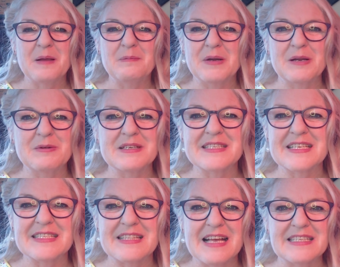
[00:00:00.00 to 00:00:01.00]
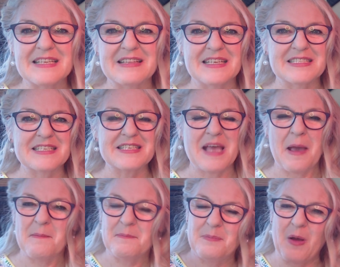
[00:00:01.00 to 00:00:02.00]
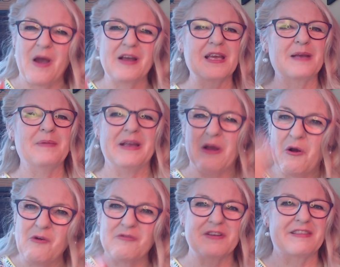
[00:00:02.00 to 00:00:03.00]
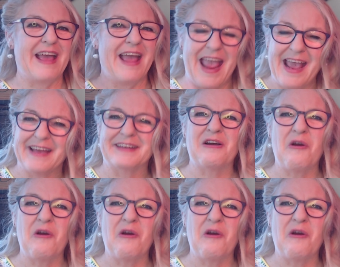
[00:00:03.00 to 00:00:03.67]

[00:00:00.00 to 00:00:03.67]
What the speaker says: but it was this lesson that just kept bonking me over the head